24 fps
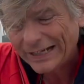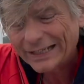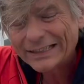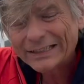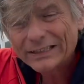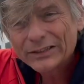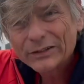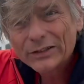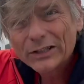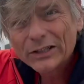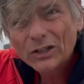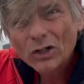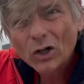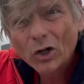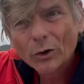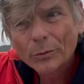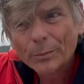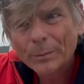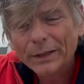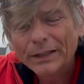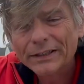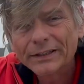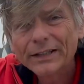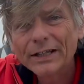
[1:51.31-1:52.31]
into the
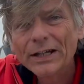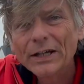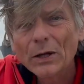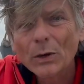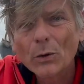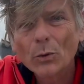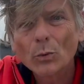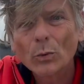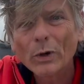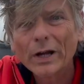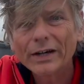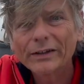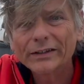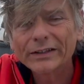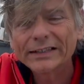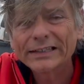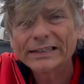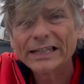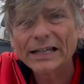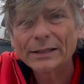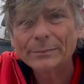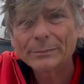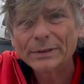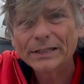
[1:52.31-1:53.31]
cockpit where it
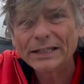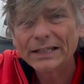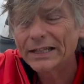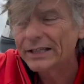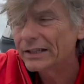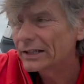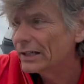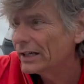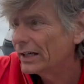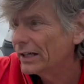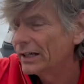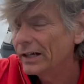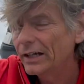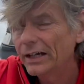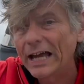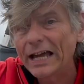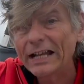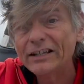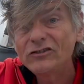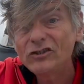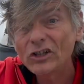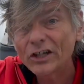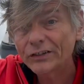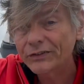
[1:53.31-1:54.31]
can be
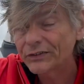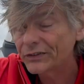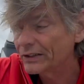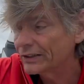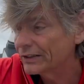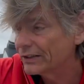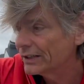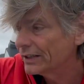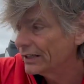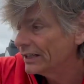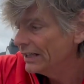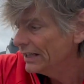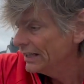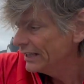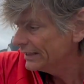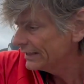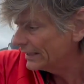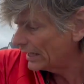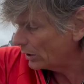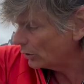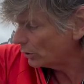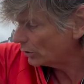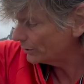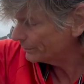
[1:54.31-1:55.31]
adjusted.
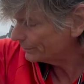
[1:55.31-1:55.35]
Now on